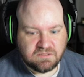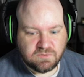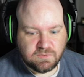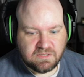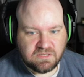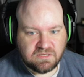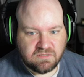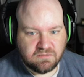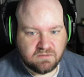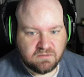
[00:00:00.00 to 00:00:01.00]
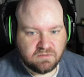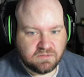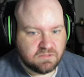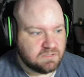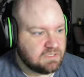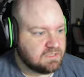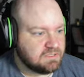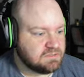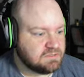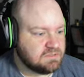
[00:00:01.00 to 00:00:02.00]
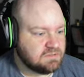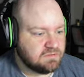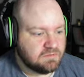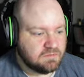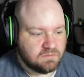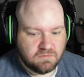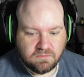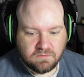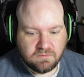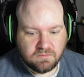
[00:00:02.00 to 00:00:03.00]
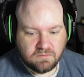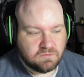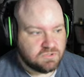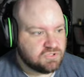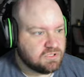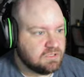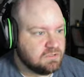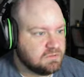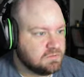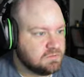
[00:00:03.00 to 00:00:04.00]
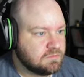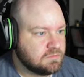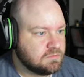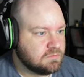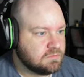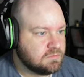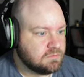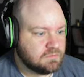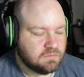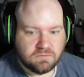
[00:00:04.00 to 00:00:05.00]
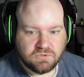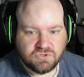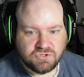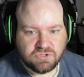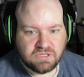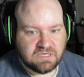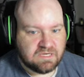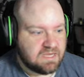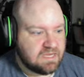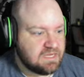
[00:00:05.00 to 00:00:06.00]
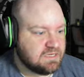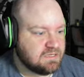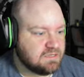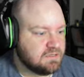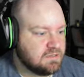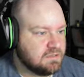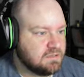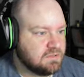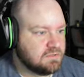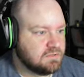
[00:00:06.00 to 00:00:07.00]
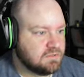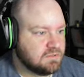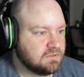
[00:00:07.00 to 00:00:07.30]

do I need a hook and string? String, hey, hook.